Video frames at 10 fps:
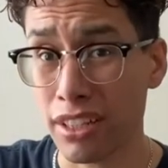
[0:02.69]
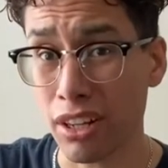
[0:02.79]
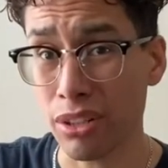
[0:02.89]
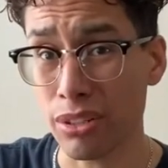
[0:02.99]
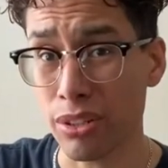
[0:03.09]

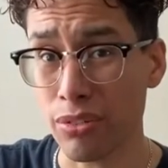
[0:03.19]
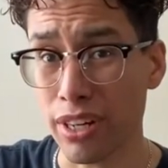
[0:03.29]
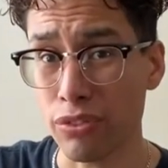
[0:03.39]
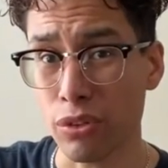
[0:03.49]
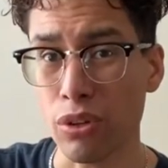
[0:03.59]
color guard
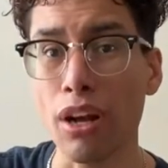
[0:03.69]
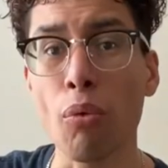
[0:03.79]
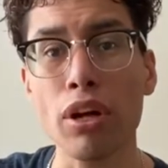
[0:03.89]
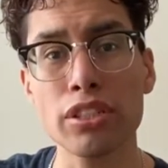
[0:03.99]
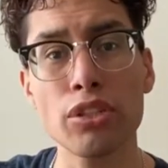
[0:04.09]
rifle and
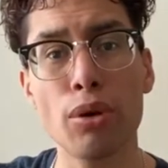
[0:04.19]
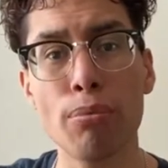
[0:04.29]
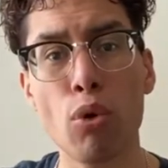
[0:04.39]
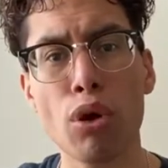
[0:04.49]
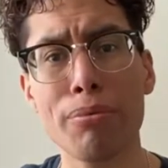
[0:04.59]
want to know
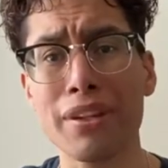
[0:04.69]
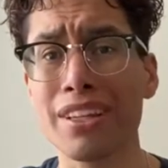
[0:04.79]
more about